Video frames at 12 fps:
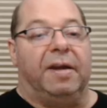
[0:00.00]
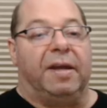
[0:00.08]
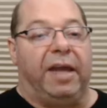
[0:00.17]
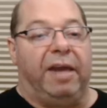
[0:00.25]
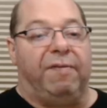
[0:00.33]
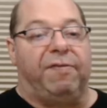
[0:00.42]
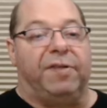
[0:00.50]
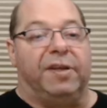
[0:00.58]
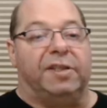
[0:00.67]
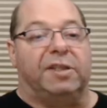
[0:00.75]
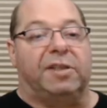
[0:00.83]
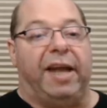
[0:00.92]
If
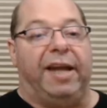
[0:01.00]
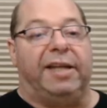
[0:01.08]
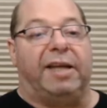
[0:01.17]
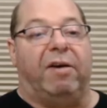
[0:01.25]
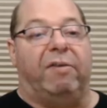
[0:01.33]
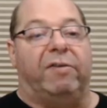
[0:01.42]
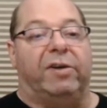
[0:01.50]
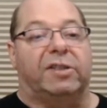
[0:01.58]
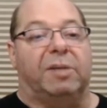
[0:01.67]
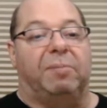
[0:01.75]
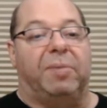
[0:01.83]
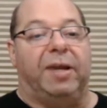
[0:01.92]
this stage, however, is
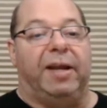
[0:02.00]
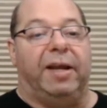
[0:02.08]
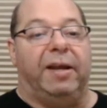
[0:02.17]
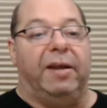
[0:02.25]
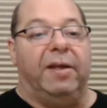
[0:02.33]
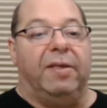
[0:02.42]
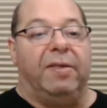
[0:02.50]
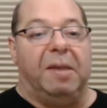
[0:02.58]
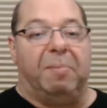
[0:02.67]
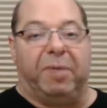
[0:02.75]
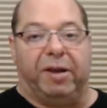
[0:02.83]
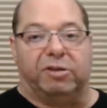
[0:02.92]
completed, then
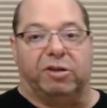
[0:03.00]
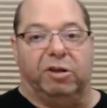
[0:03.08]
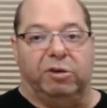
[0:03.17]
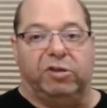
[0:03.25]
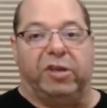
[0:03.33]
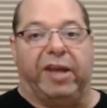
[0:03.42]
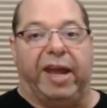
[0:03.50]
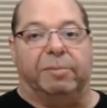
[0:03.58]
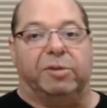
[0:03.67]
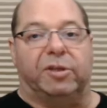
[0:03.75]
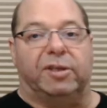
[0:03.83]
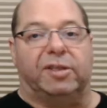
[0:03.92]
the players lose the
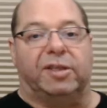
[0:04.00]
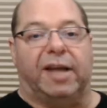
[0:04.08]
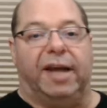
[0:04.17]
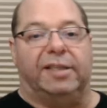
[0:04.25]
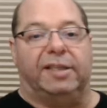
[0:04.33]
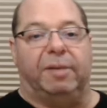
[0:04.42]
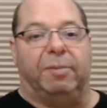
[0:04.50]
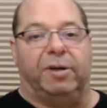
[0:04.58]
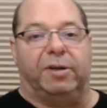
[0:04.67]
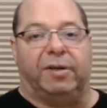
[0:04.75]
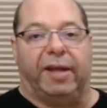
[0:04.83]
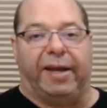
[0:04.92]
game. So this is kind of
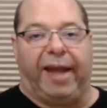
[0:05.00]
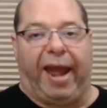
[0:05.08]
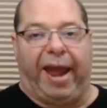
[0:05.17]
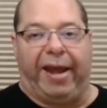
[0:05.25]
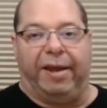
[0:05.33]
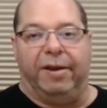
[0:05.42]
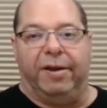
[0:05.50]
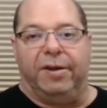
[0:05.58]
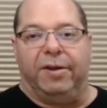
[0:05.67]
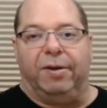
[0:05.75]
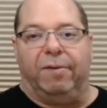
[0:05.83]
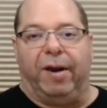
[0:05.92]
similar to like Kang,
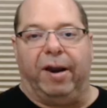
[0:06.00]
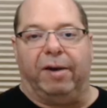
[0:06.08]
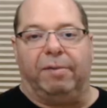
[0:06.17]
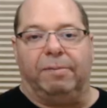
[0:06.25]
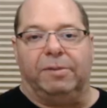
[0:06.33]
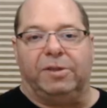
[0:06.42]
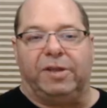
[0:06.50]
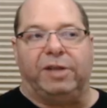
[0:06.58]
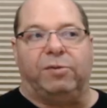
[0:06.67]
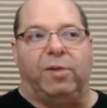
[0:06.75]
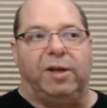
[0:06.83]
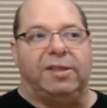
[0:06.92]
where
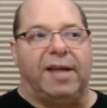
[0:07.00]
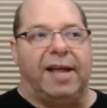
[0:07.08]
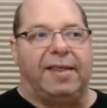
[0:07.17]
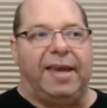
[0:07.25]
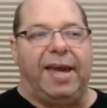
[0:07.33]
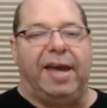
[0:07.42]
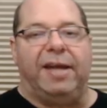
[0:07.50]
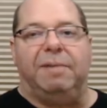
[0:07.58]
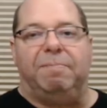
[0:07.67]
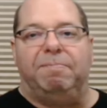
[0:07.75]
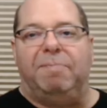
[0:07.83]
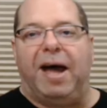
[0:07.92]
stage 1's not the
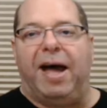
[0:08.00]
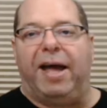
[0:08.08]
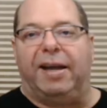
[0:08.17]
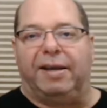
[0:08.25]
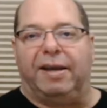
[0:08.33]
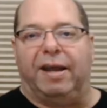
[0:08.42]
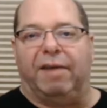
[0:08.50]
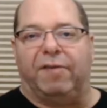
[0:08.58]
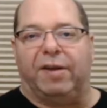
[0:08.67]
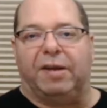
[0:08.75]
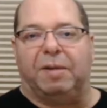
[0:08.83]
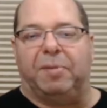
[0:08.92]
end, but if
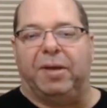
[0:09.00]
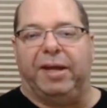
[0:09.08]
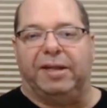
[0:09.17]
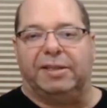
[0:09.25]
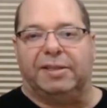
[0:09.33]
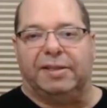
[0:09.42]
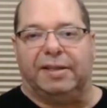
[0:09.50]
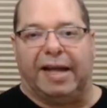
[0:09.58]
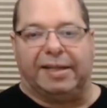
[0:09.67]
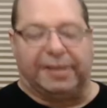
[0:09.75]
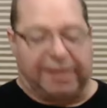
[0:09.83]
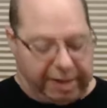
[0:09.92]
it completes,
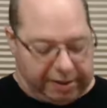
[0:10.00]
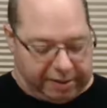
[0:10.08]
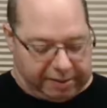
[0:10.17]
that's the end.